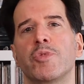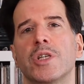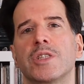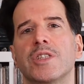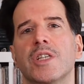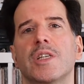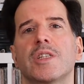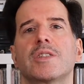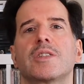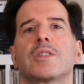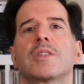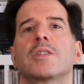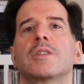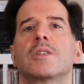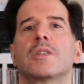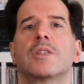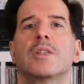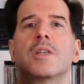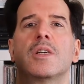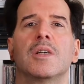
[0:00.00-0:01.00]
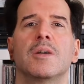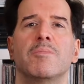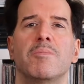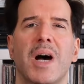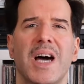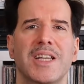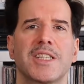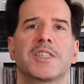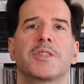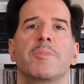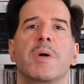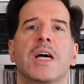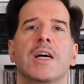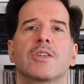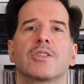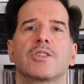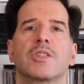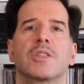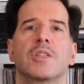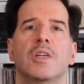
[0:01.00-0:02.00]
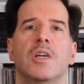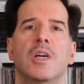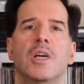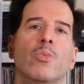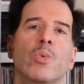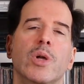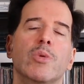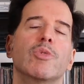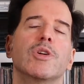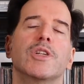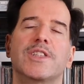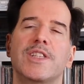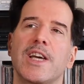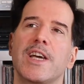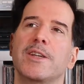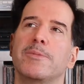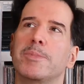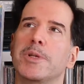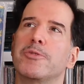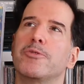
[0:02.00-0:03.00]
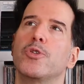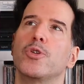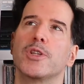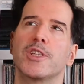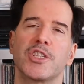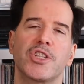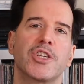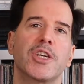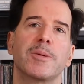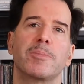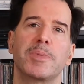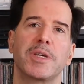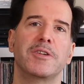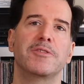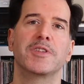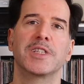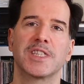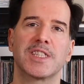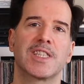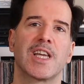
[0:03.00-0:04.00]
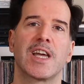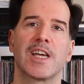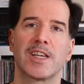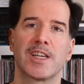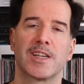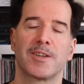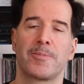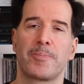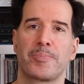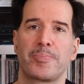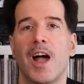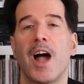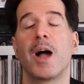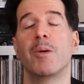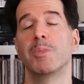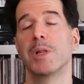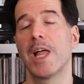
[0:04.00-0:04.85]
brings us Modest Mouse, we were dead before the ship even sank. I'm